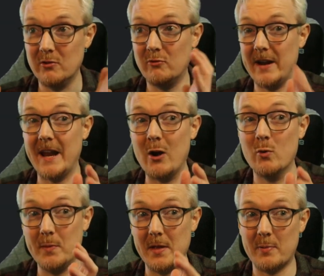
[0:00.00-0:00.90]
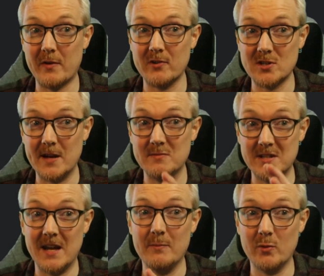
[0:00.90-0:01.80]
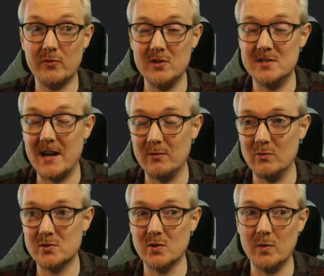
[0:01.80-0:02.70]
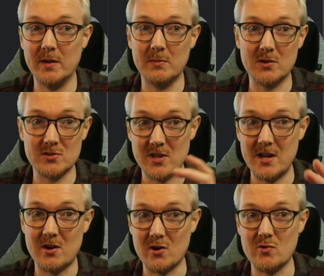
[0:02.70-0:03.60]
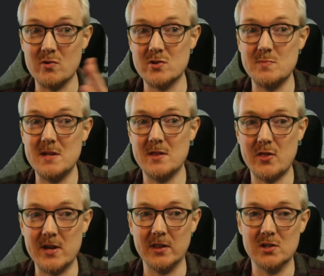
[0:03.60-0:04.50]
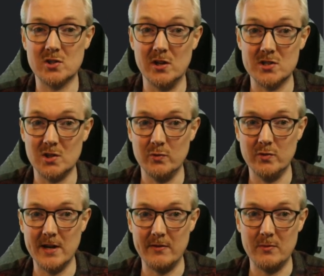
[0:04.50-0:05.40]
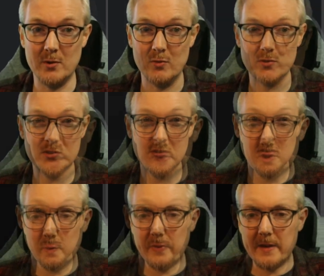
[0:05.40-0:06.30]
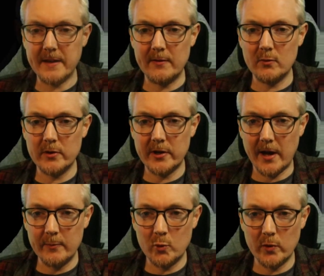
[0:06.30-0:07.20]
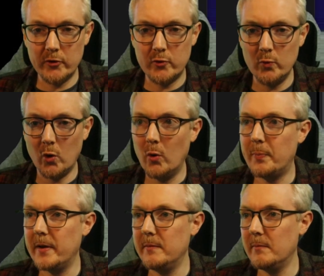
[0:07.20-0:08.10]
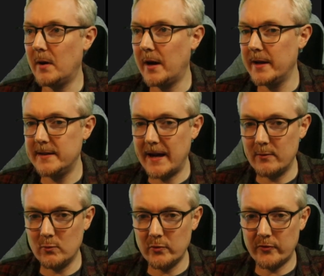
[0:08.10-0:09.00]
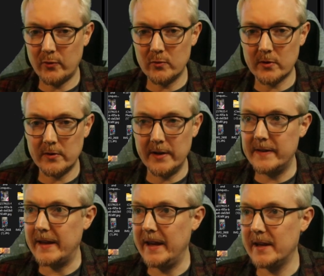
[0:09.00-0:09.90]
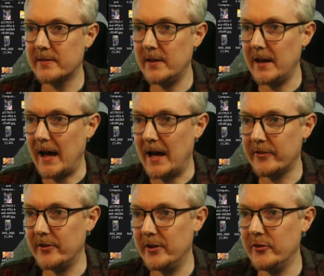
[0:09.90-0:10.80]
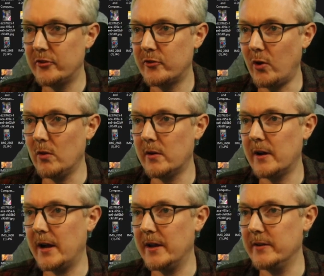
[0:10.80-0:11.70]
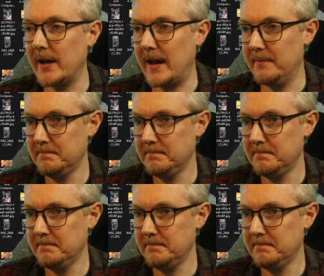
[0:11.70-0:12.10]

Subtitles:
right now would be the perfect time to get both these downloads going, because they are going to be the thing that is going to slow you down the most. So with that downloaded, I'm going to open my downloads folder and take the asset installer and